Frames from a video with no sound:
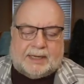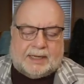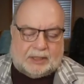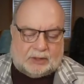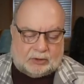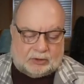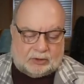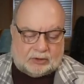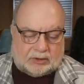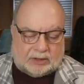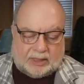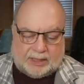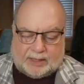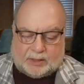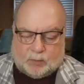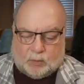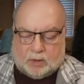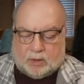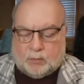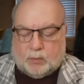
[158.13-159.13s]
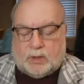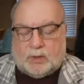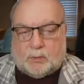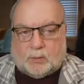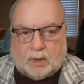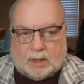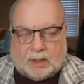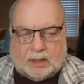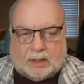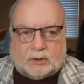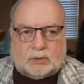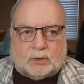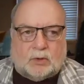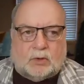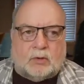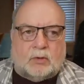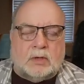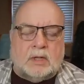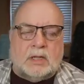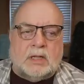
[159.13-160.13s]
not look like what we want,
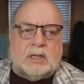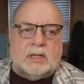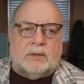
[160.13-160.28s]
or